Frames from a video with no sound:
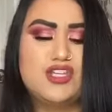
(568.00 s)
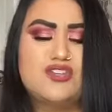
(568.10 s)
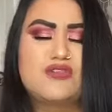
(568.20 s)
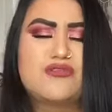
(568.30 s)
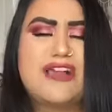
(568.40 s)

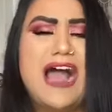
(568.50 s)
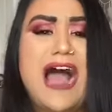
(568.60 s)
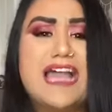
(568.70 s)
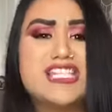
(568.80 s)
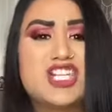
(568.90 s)
You
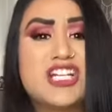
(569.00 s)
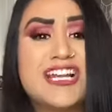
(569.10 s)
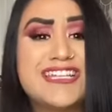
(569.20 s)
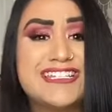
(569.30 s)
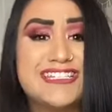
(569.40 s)
guys are
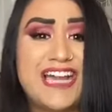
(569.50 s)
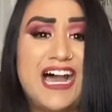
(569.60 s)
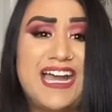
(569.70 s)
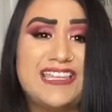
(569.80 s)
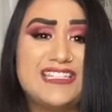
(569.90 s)
gonna
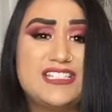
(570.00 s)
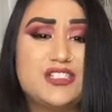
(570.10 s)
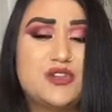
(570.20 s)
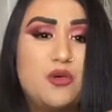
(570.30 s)
die. This is